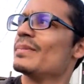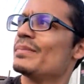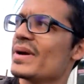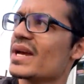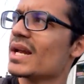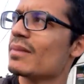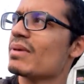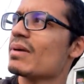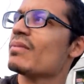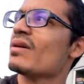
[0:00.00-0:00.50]

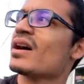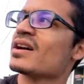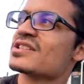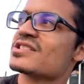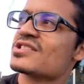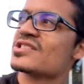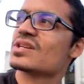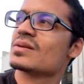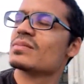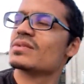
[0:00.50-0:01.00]
Bay to Bay
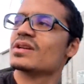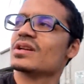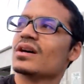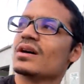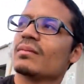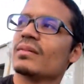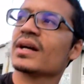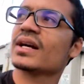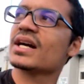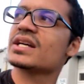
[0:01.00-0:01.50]
Boxing Gym, and
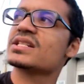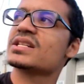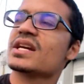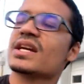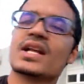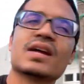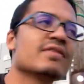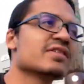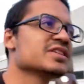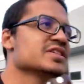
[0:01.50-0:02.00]
um, like I
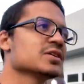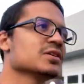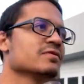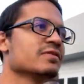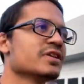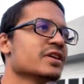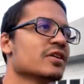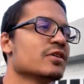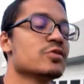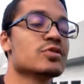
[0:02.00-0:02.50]
say in every single
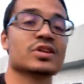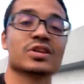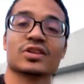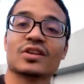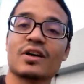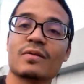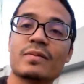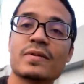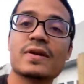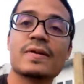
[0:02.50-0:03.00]
video, you
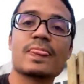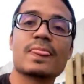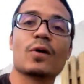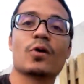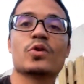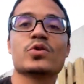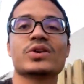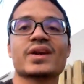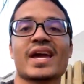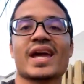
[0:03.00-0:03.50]
can love me
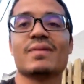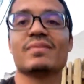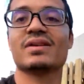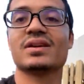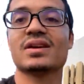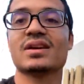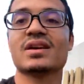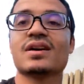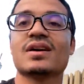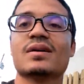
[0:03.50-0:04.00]
or you can hate
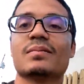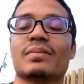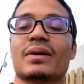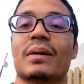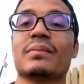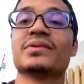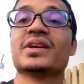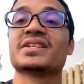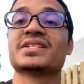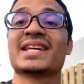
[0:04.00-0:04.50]
me, but
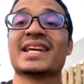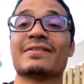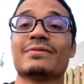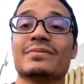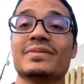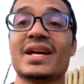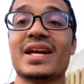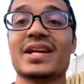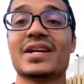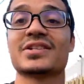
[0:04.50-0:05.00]
I'm just a kid
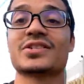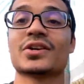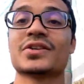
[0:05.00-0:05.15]
from Dania.